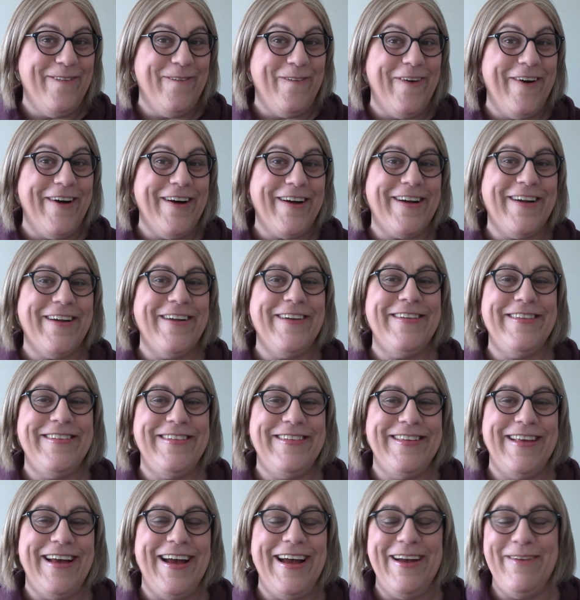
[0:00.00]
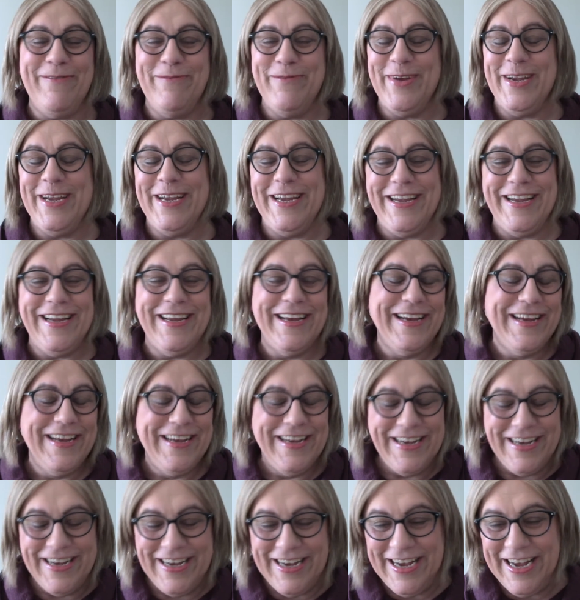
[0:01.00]
walker zombie
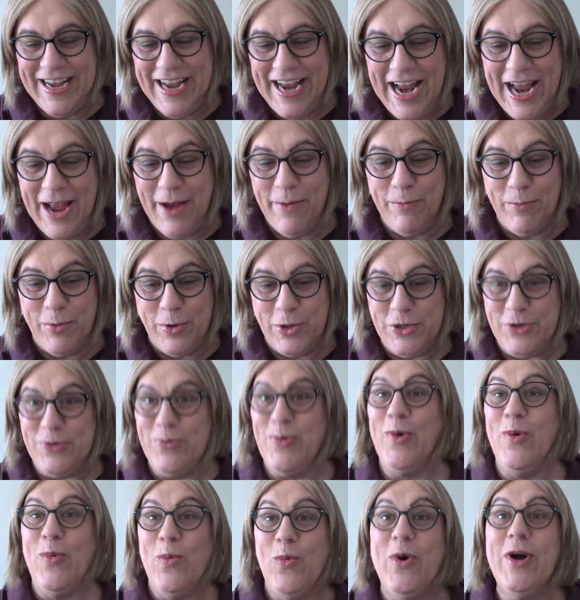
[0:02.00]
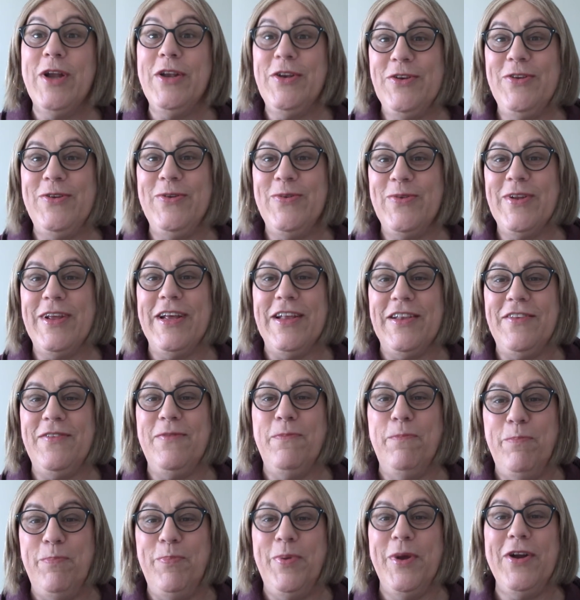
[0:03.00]
uh, ambush where one dude gets
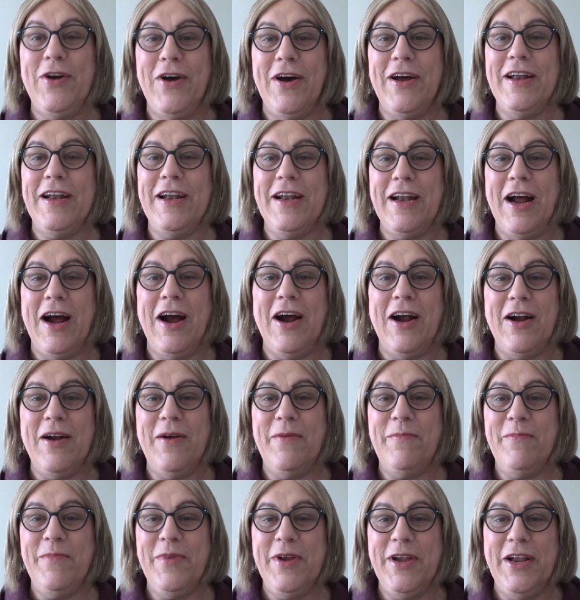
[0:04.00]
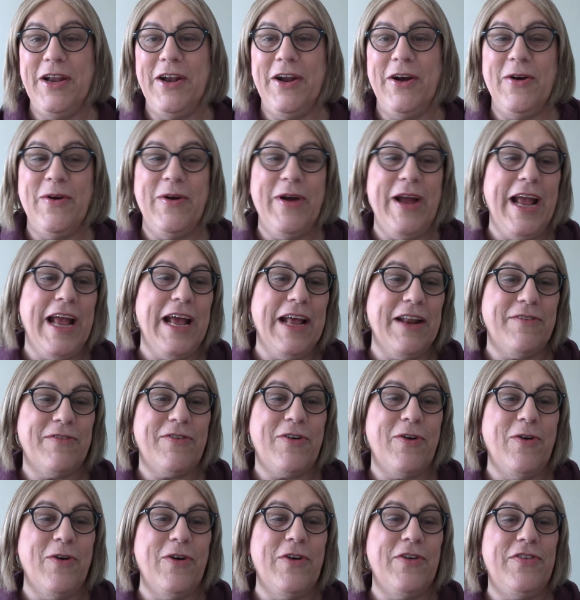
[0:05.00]
bit on an arm, you know, and of
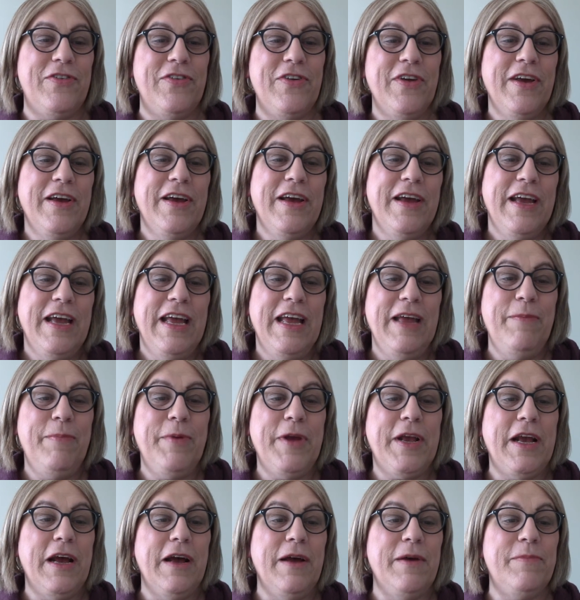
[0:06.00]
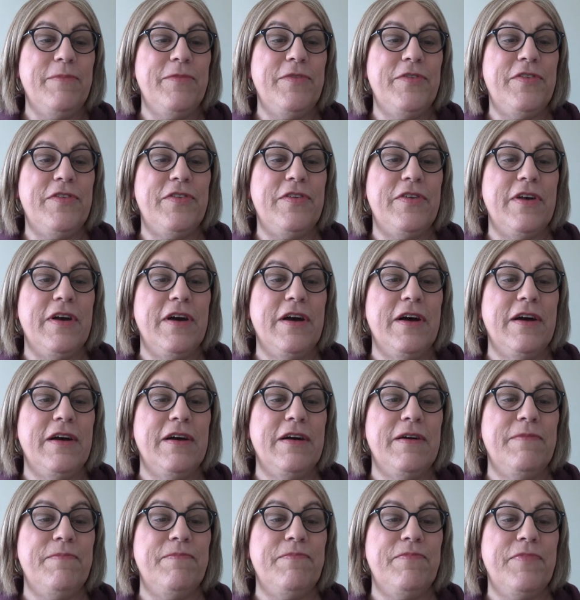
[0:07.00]
course it becomes
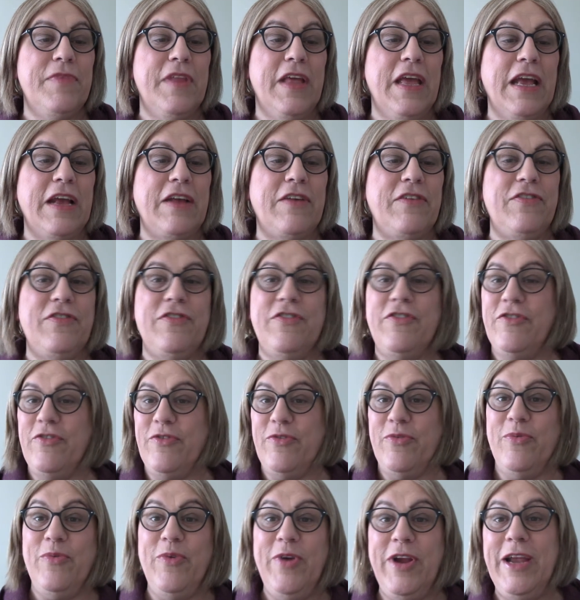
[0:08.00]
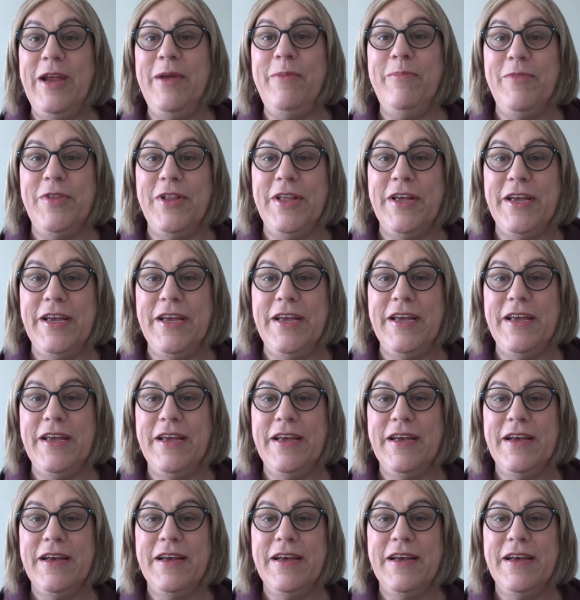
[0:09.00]
um, extremely